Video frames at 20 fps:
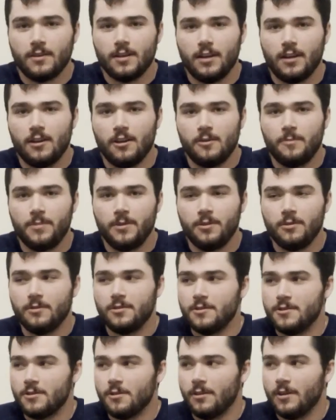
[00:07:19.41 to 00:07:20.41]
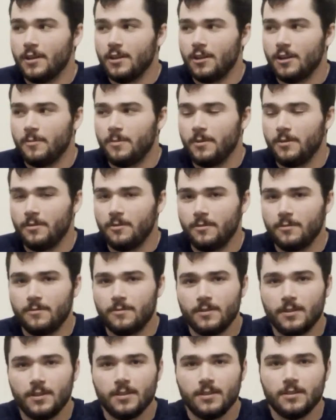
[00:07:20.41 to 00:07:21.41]
I hope you enjoyed, I hope you
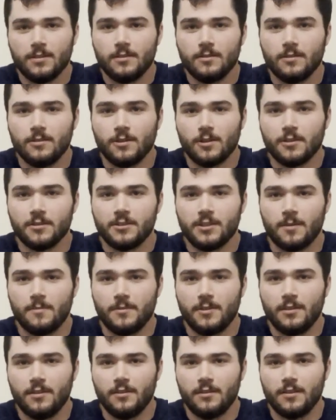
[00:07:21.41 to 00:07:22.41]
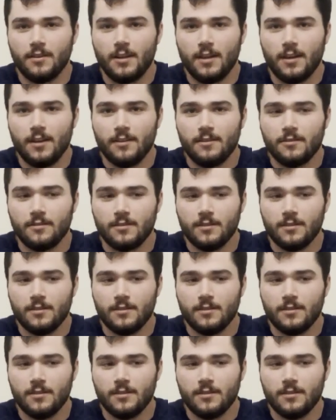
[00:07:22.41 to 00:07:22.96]
learned something today.